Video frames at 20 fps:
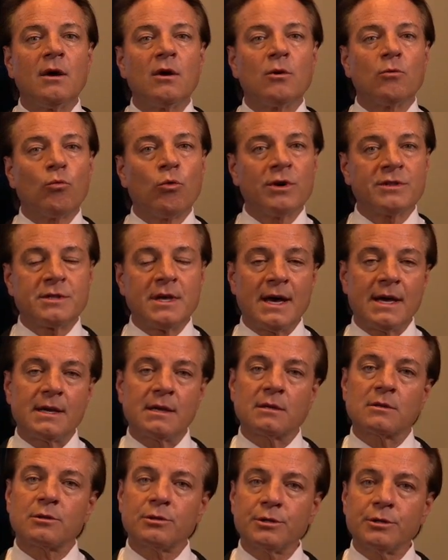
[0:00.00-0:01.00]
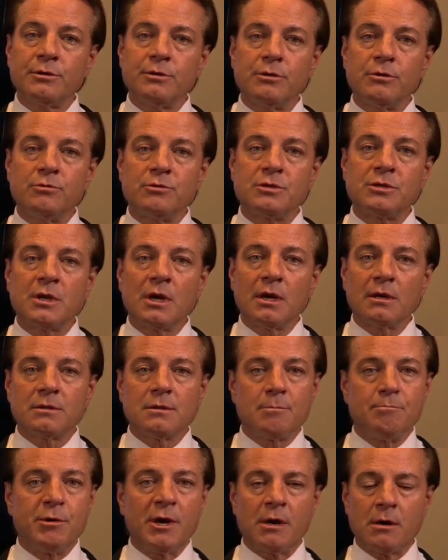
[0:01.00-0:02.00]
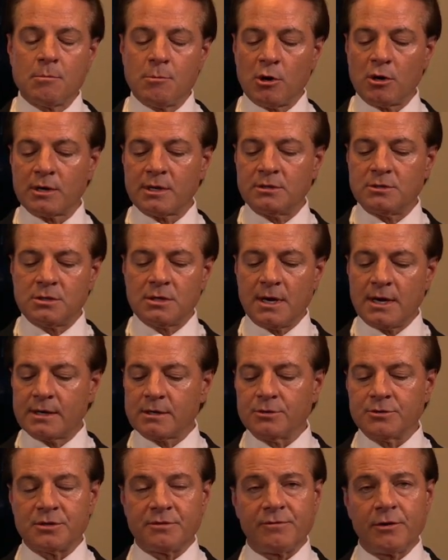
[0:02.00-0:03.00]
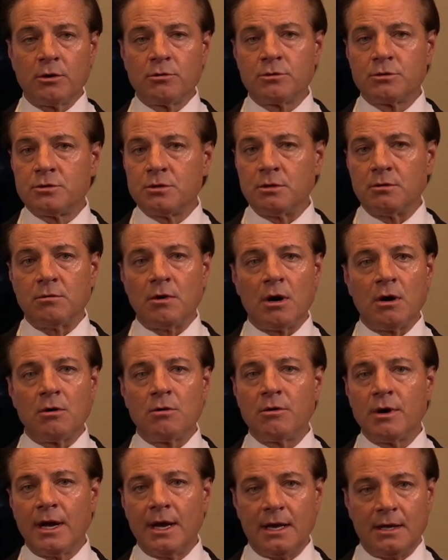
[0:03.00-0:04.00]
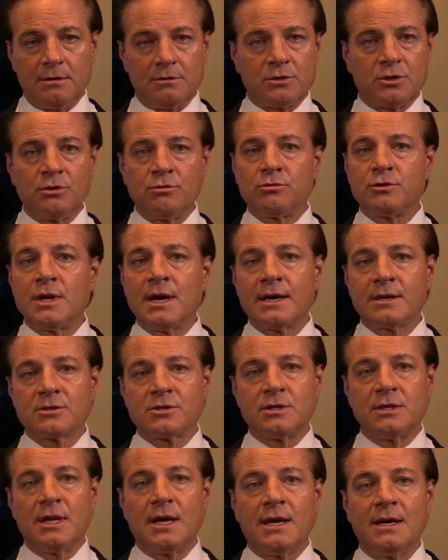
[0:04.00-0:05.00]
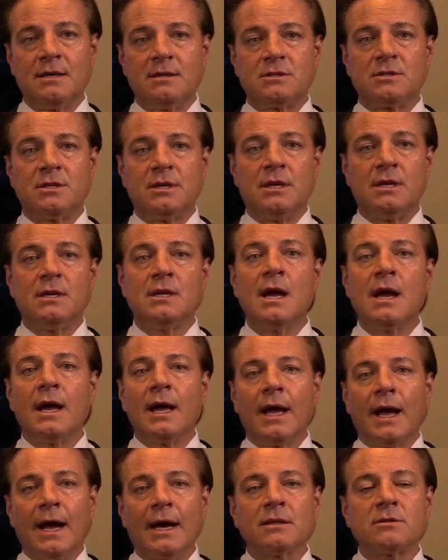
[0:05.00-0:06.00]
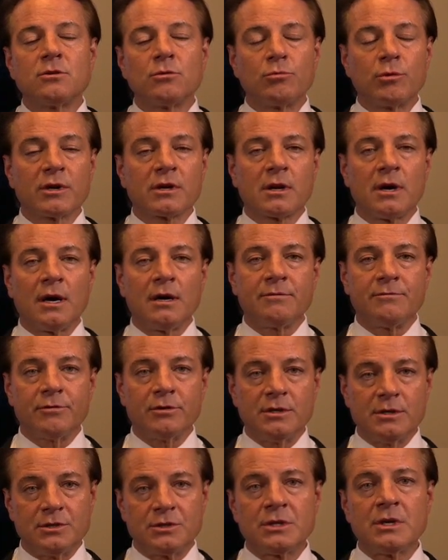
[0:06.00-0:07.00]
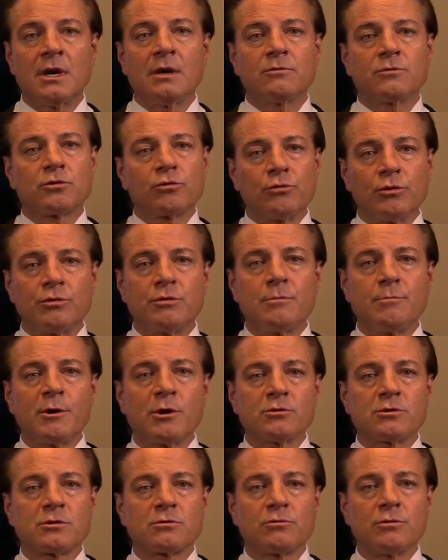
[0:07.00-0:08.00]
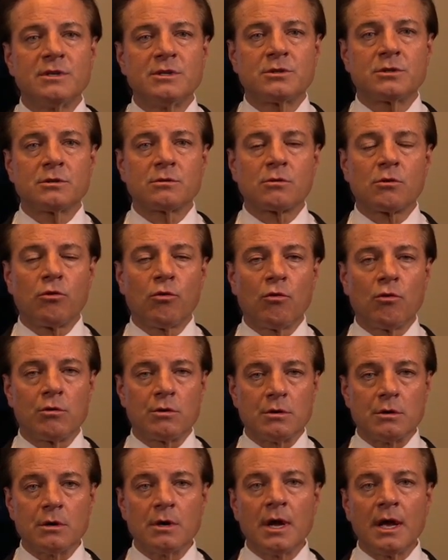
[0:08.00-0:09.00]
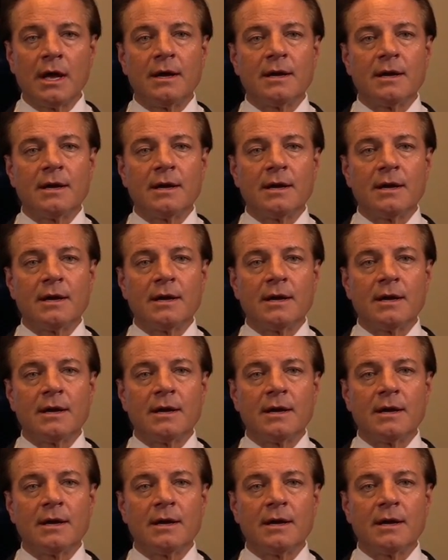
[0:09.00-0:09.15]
What that includes, the bear market cycles of '02, '08, 2018, and the recoveries through the most recent quarter.